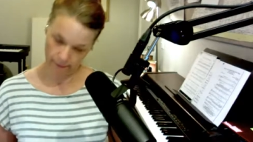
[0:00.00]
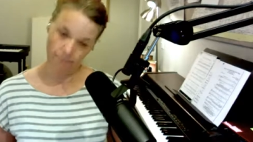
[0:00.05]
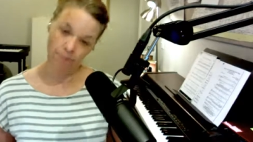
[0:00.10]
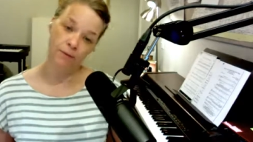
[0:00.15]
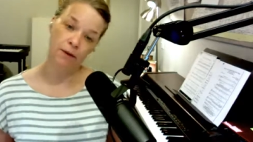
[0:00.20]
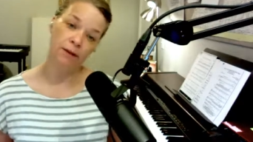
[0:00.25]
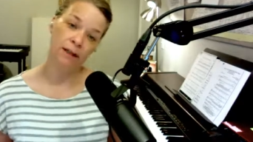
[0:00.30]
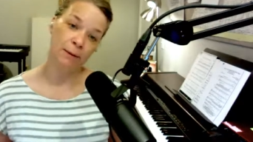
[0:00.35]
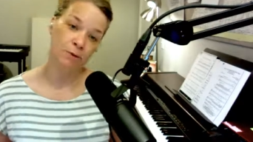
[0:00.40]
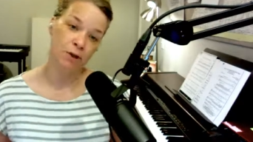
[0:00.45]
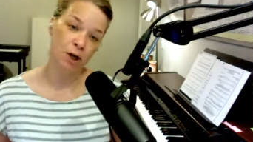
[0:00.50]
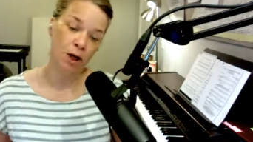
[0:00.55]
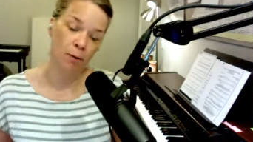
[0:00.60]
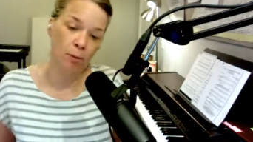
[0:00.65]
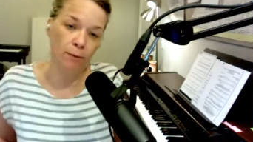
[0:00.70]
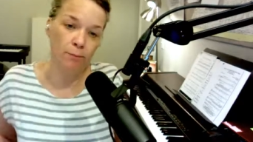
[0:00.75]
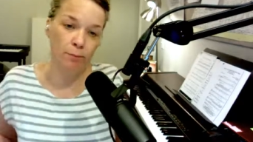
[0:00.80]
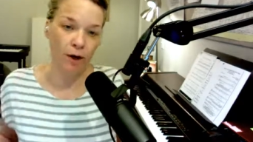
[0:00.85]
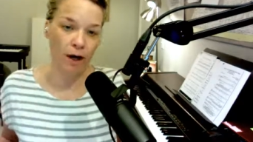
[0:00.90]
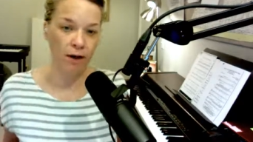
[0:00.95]
That was all in
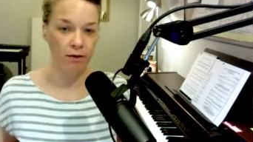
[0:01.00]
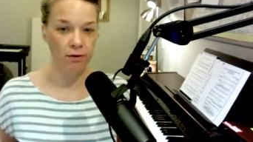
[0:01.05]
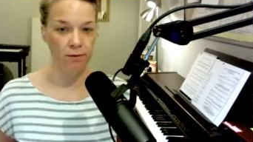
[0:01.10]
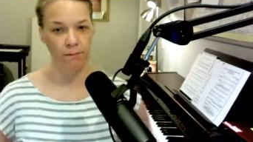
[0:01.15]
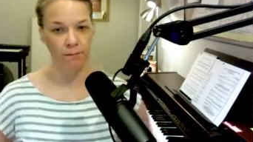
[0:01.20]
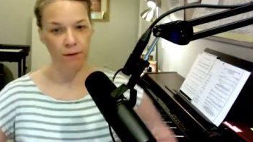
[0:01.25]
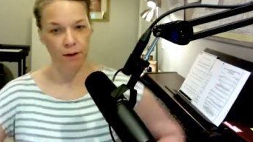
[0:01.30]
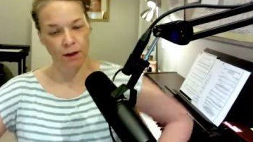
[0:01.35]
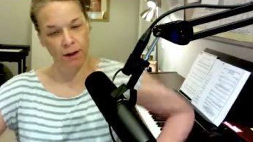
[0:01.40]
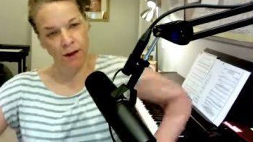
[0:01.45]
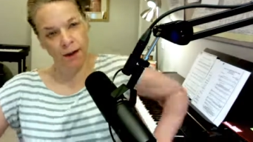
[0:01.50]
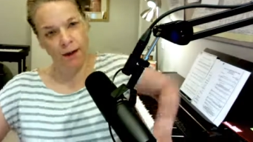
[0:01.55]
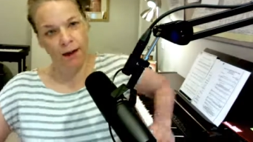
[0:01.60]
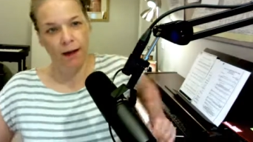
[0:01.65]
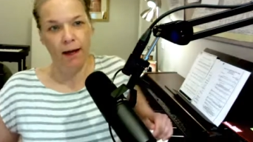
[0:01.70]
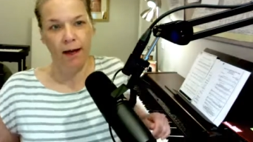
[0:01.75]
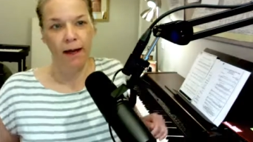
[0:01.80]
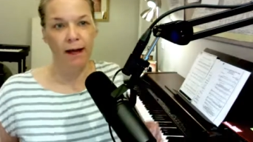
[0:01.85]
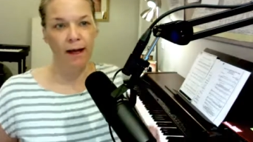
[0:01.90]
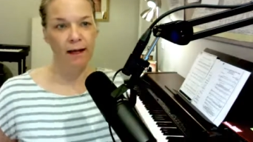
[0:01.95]
one breath.
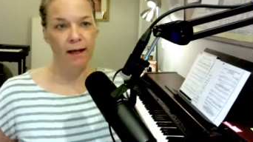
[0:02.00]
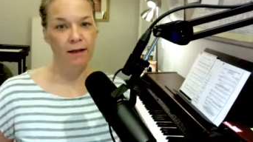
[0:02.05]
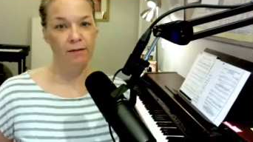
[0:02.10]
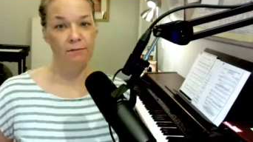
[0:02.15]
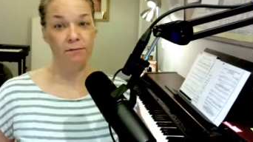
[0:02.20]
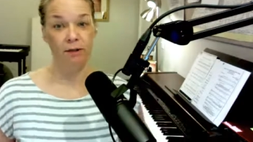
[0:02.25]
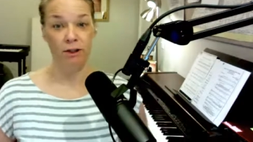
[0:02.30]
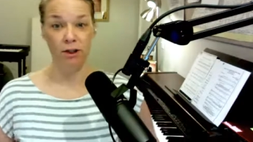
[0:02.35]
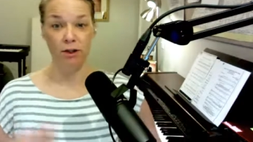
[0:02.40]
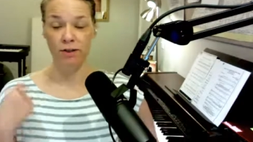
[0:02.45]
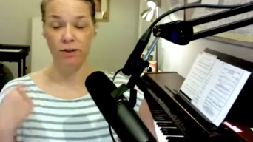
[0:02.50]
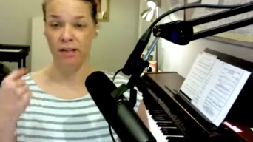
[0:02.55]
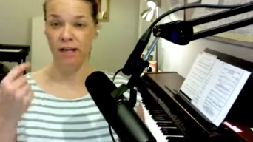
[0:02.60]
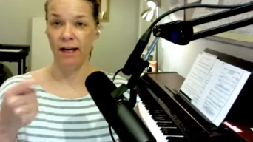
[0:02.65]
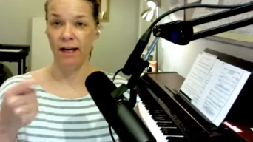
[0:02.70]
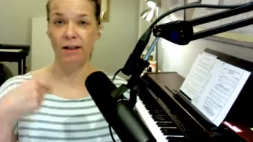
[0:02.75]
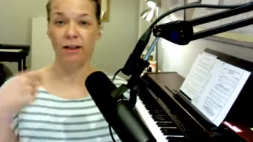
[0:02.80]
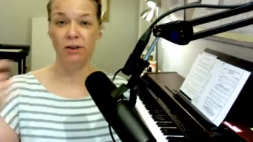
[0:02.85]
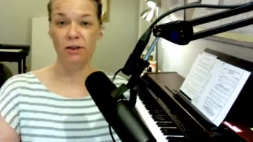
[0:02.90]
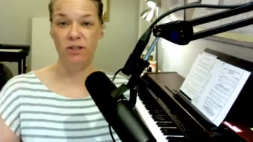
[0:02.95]
And you notice I
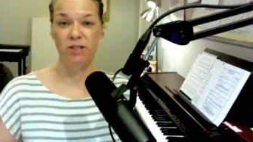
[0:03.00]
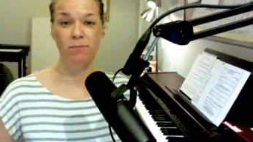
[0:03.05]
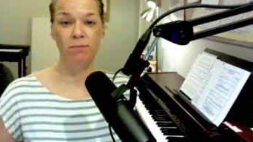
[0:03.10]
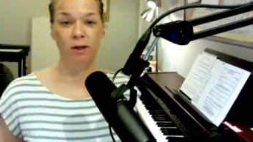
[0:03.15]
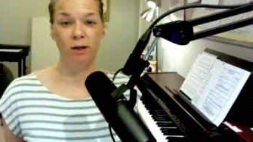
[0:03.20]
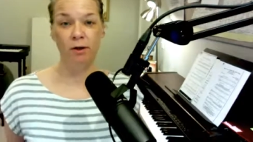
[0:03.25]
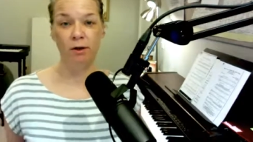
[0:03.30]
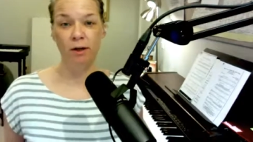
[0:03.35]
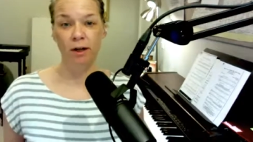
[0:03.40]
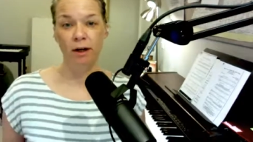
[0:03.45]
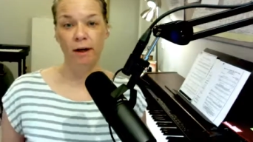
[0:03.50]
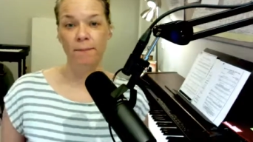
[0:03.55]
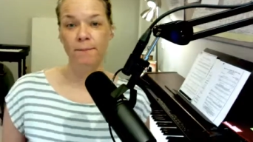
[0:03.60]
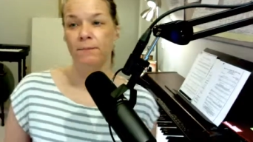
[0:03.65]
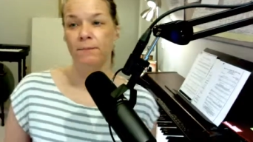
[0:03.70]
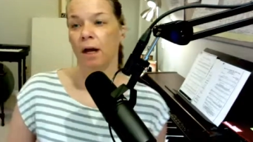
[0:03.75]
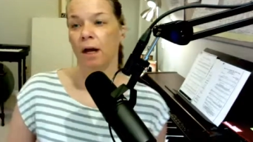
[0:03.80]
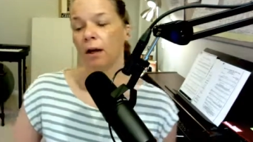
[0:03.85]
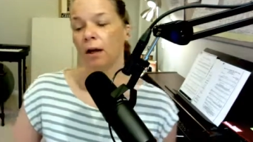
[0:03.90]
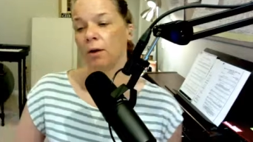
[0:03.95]
had a little splutter there.
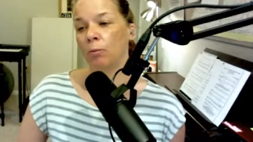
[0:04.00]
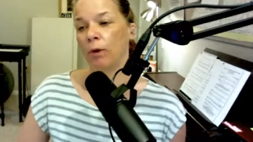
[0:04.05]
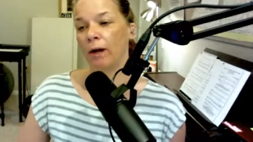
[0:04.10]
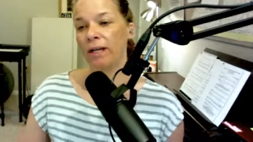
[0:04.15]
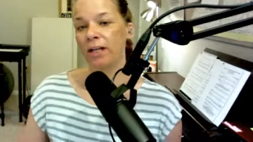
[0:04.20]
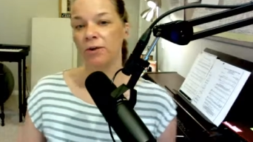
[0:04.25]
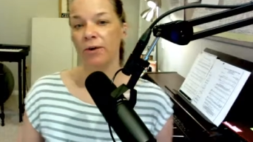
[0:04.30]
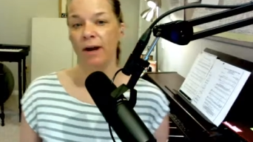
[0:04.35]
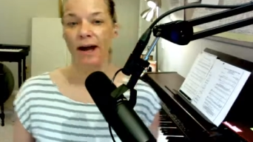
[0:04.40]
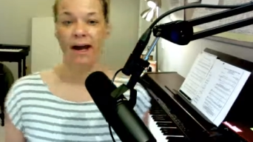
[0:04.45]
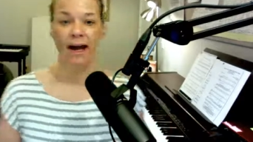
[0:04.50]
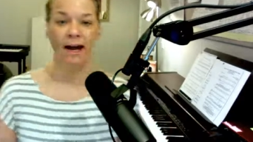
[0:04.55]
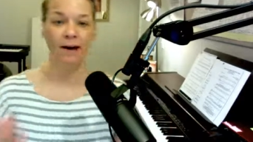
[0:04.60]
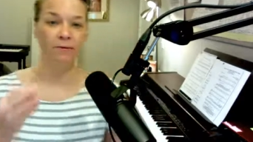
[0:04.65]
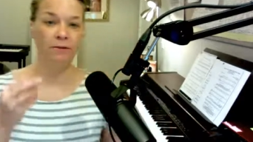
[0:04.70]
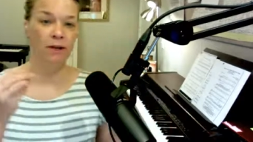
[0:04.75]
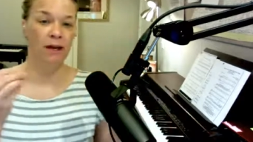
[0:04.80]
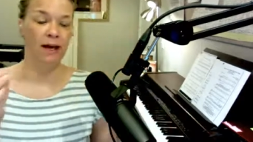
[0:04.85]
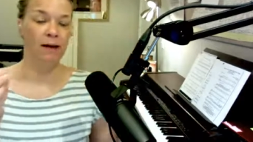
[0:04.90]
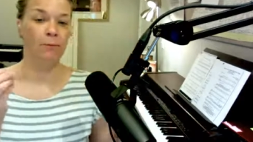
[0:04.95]
When you
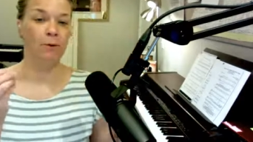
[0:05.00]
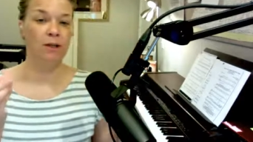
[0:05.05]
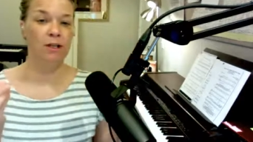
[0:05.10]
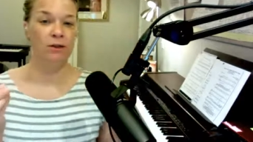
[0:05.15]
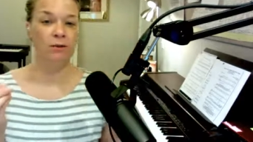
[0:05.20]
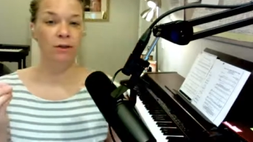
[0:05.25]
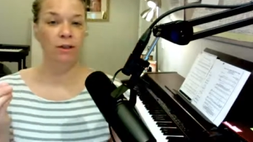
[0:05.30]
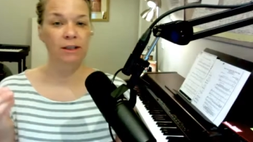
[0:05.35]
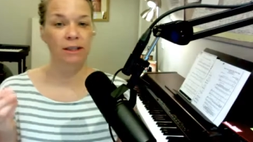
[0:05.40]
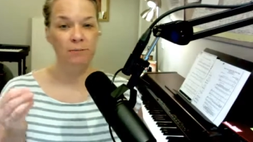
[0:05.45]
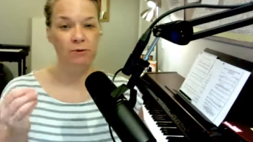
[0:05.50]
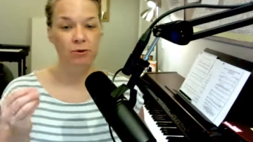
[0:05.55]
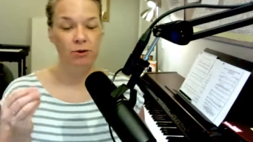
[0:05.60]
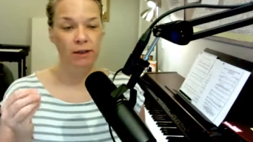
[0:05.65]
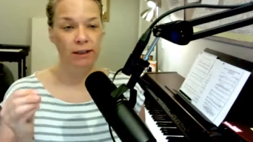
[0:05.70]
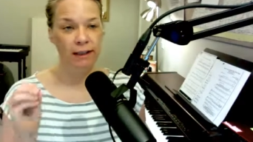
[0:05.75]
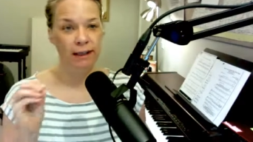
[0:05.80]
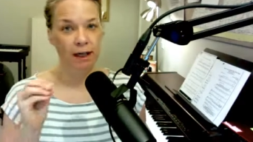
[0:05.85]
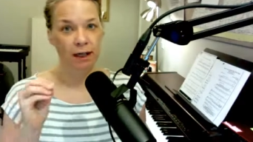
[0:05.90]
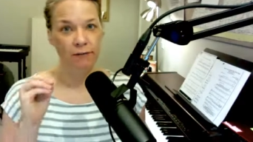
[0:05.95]
have that, when you're a lip
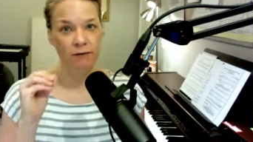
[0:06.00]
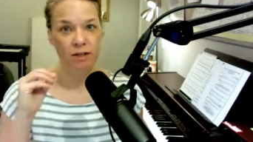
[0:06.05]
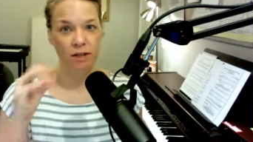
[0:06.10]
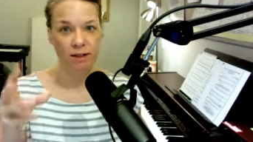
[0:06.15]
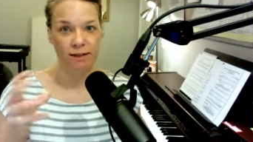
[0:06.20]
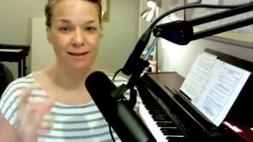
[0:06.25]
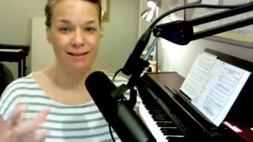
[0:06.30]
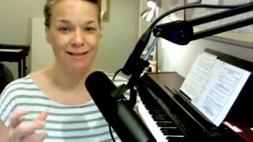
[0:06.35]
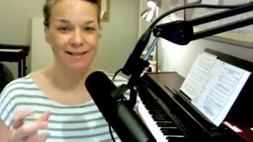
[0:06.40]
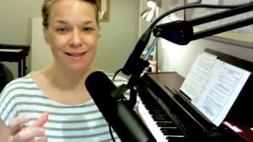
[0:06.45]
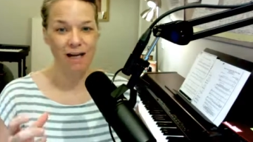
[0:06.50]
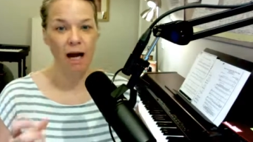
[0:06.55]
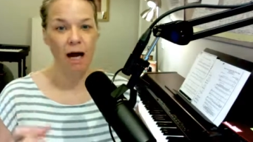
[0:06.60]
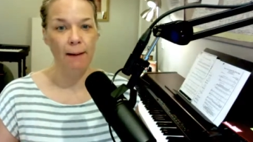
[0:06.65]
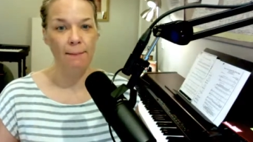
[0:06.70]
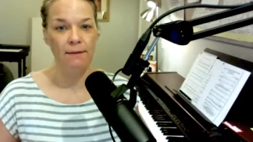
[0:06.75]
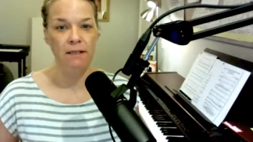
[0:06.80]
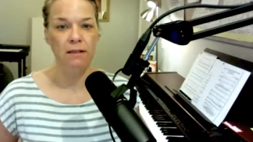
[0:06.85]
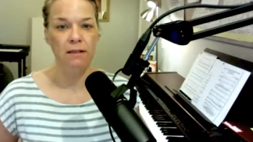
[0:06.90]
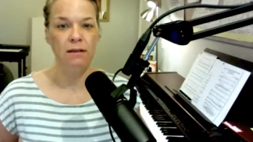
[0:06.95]
trilling, all of a sudden it
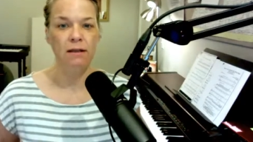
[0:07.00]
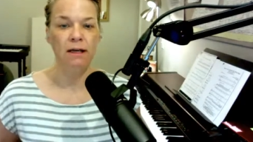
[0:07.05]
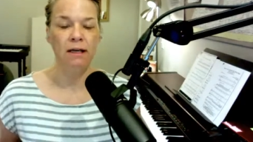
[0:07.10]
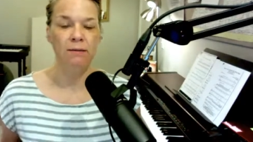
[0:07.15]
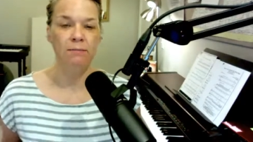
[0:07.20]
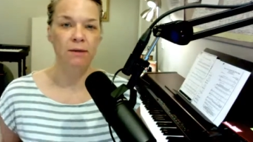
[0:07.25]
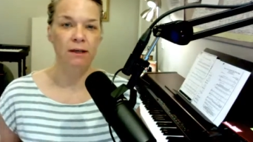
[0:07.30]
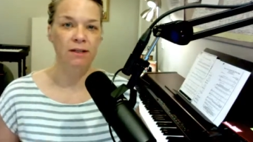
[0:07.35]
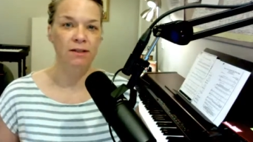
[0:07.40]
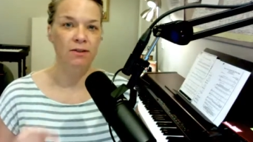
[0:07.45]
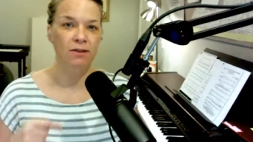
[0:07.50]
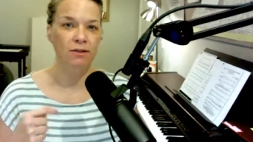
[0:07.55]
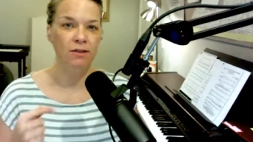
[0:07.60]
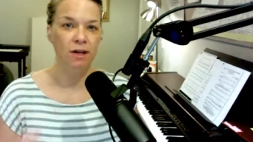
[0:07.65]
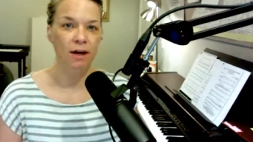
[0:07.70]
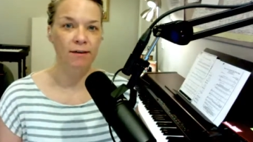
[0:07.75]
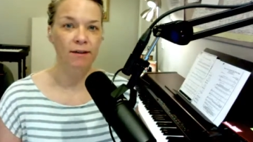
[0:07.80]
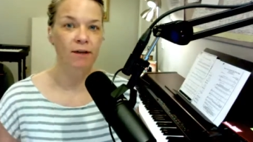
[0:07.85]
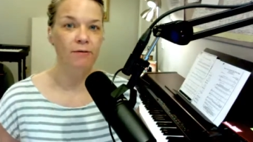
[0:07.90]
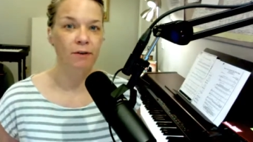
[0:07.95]
stops. It means there's
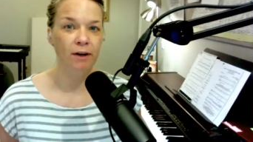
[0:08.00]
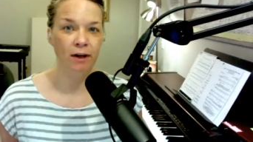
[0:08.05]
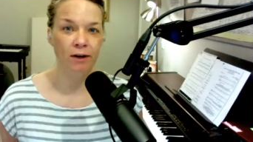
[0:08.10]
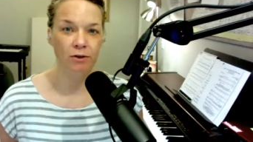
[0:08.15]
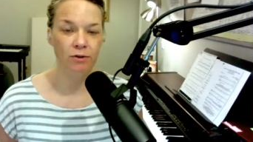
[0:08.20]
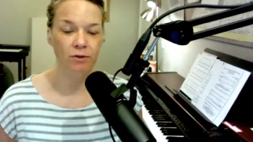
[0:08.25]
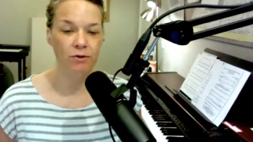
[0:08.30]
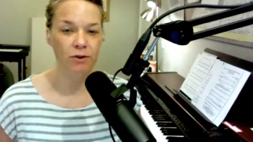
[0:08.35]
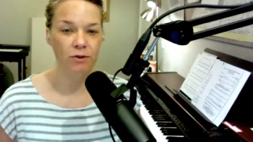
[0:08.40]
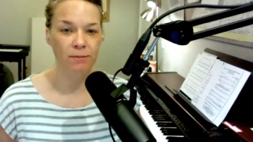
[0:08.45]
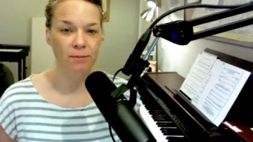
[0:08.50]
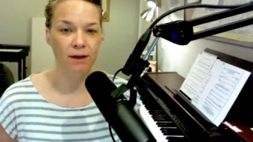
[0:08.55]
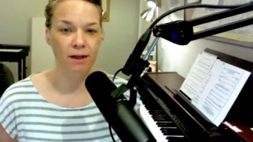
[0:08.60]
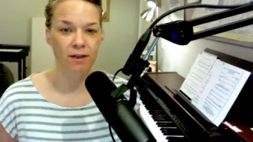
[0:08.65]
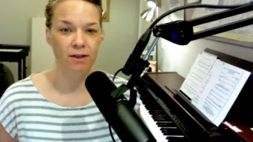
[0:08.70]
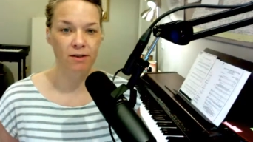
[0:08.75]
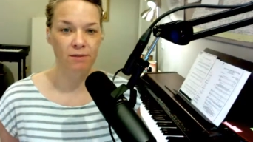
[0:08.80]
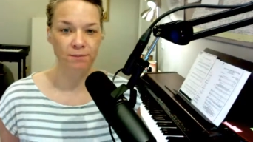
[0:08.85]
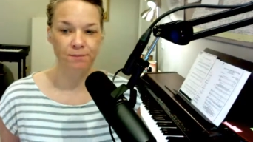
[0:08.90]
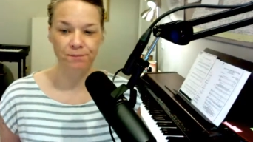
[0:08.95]
not enough air, there's too
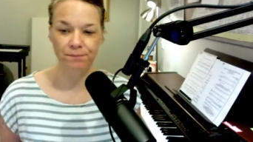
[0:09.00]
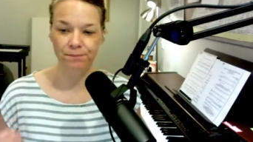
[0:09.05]
much.